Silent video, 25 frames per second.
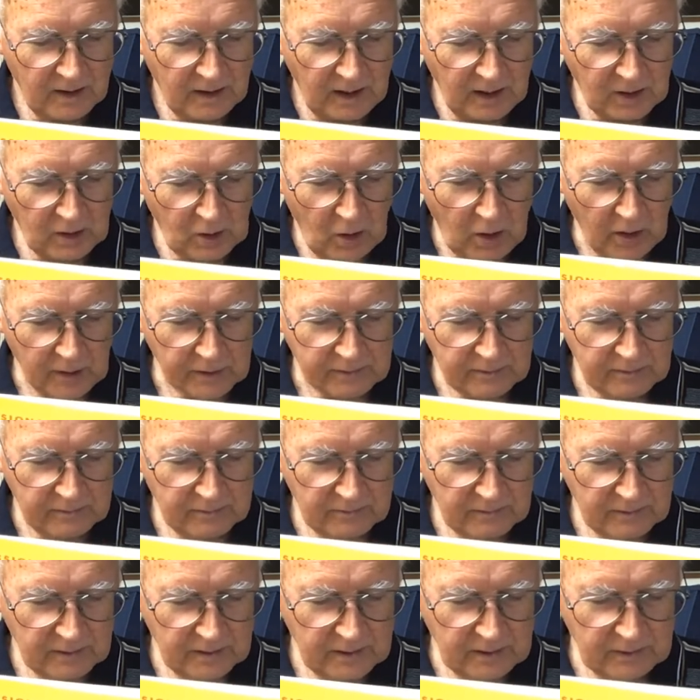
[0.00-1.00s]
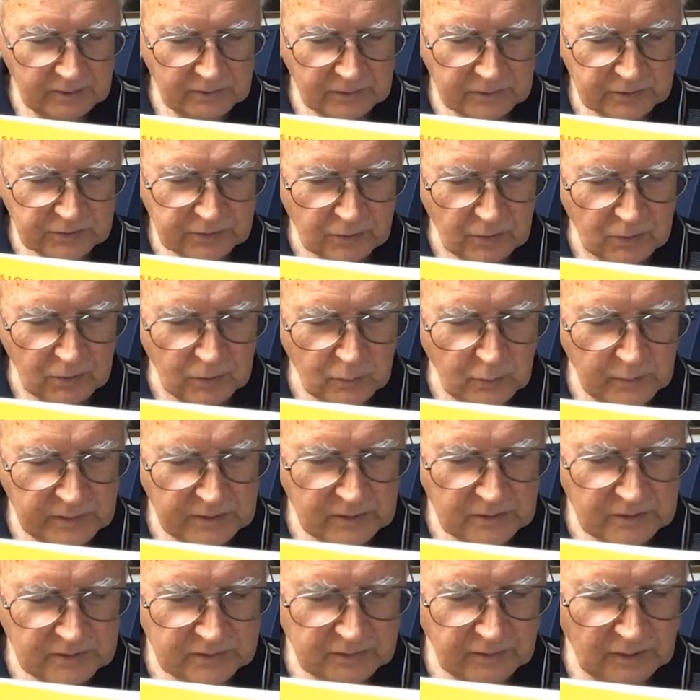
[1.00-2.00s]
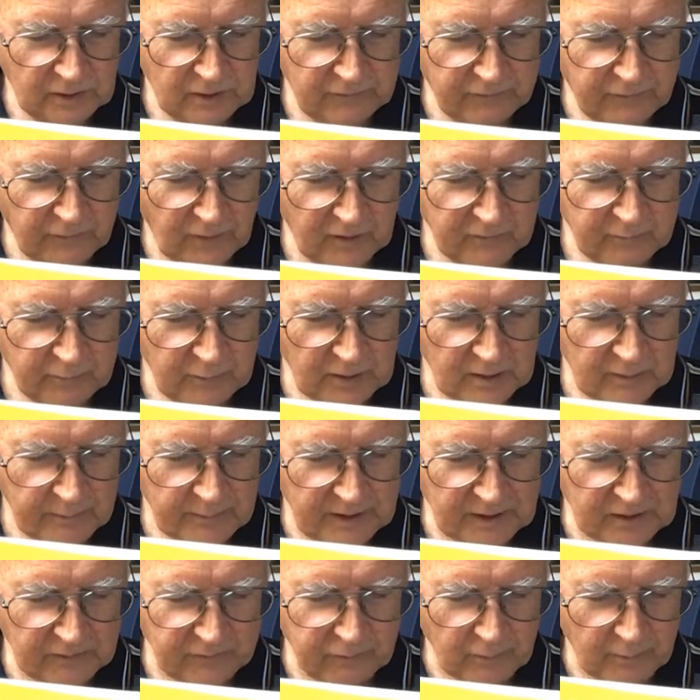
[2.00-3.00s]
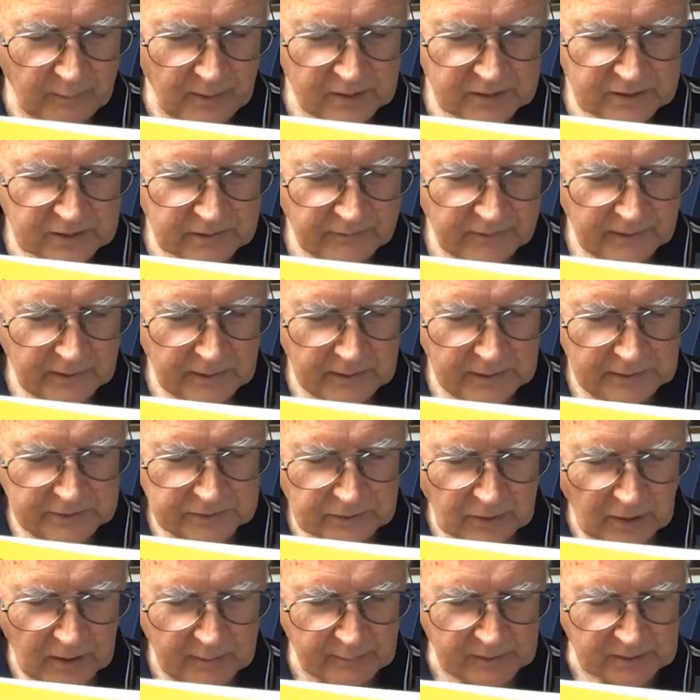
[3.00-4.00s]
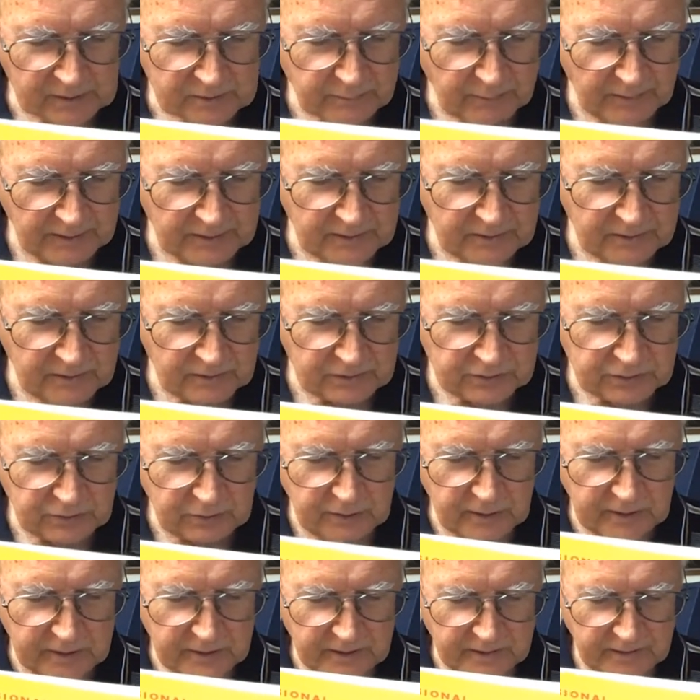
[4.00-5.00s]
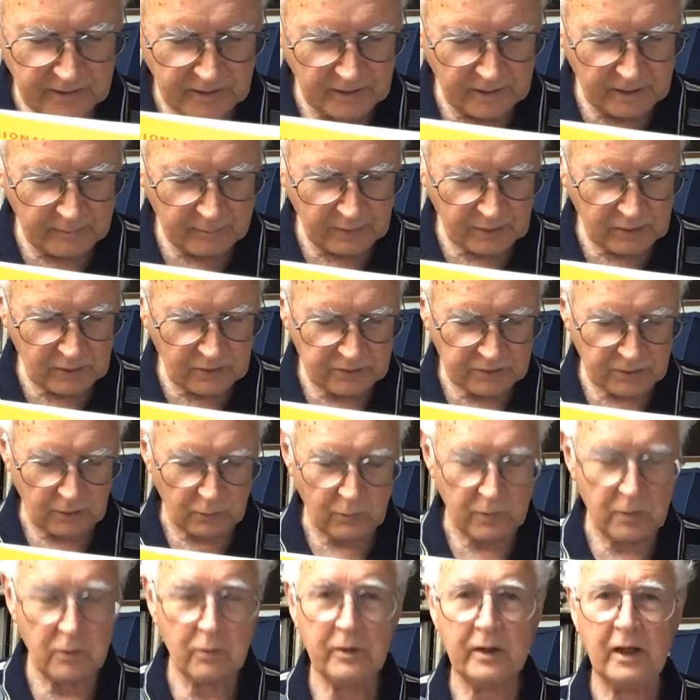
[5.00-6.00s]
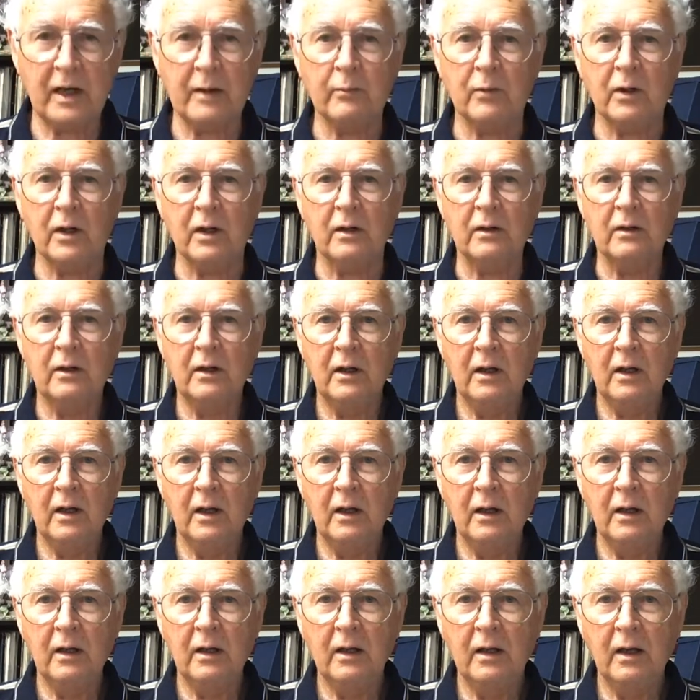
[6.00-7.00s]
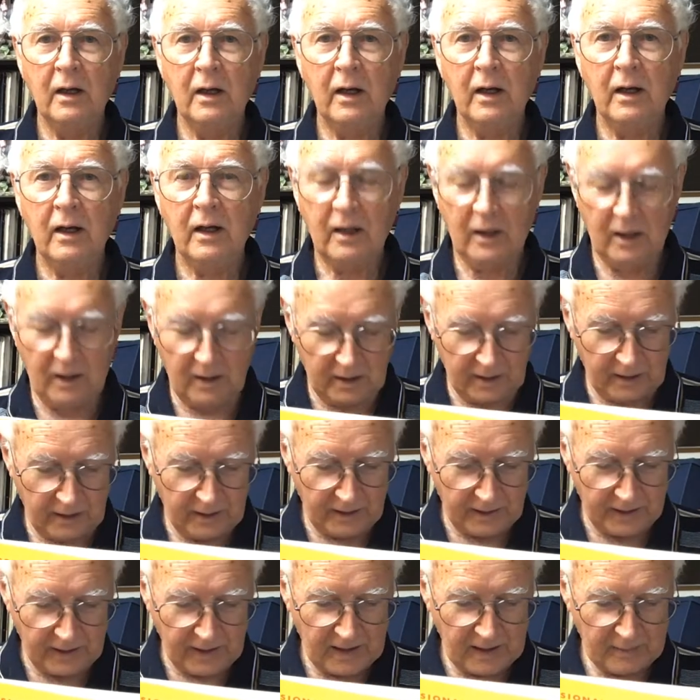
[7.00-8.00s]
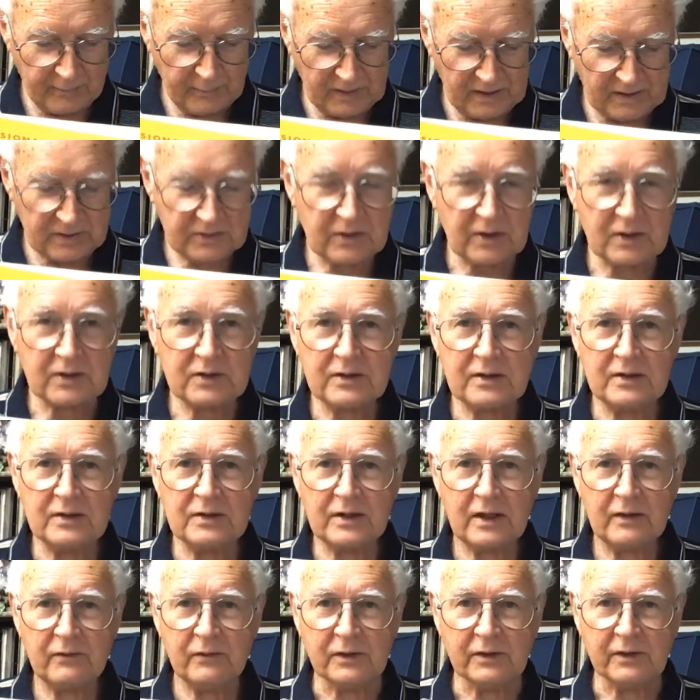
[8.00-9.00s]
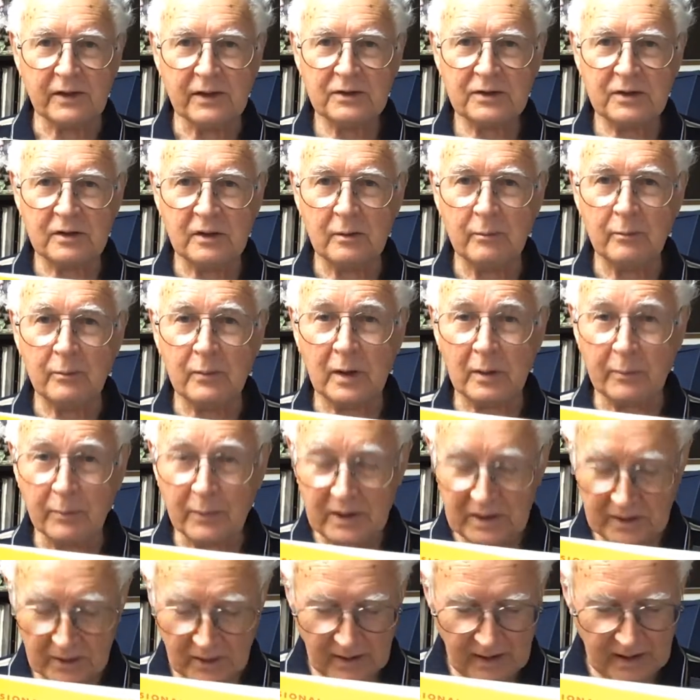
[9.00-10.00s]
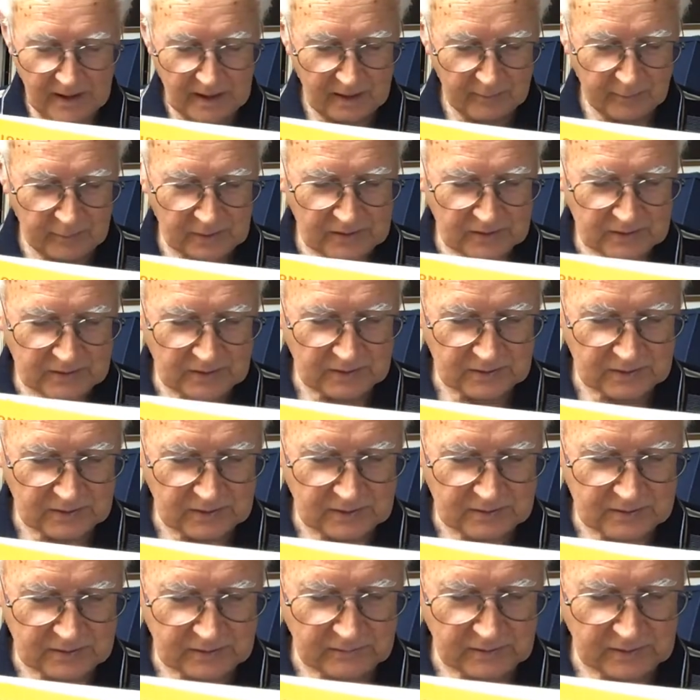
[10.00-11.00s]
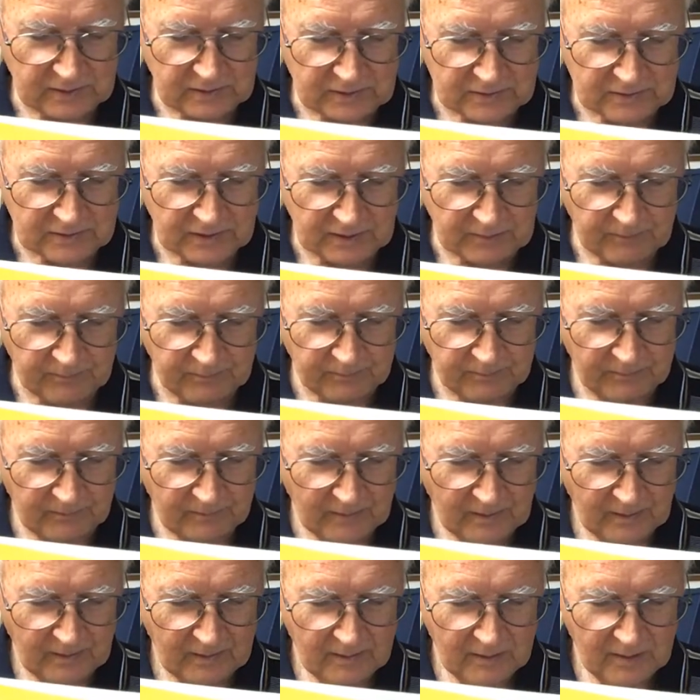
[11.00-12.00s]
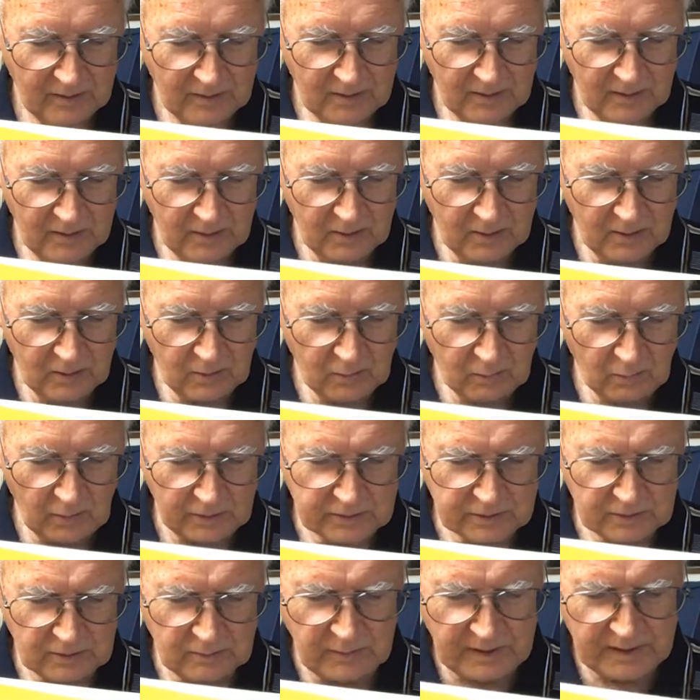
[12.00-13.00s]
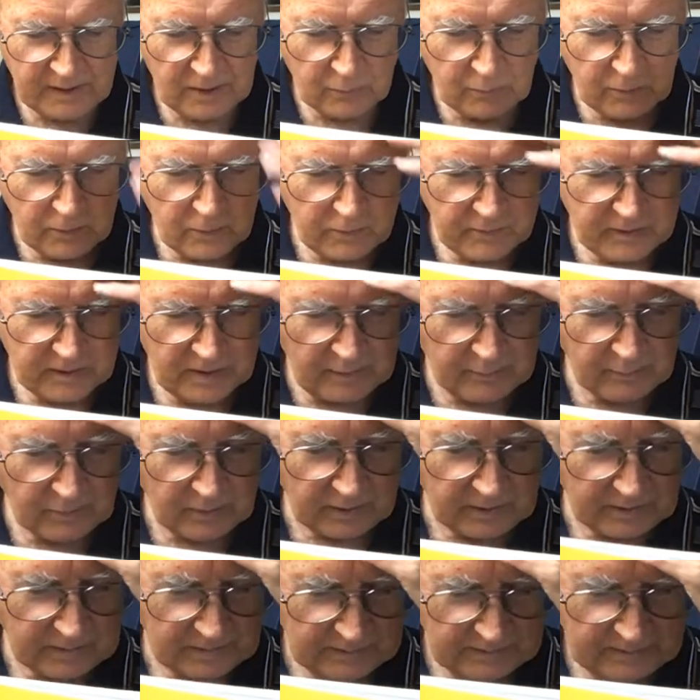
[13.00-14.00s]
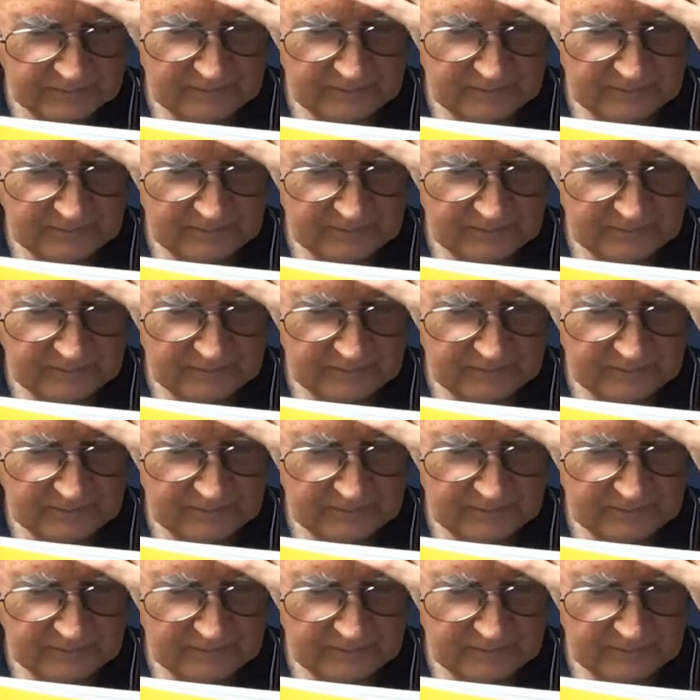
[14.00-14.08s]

A lot. In the school we use 35mm for most of our assignments, but in the studio they let me use a real camera, an RB67. That's a Mamiya RB67, he said. What do you mean a real camera?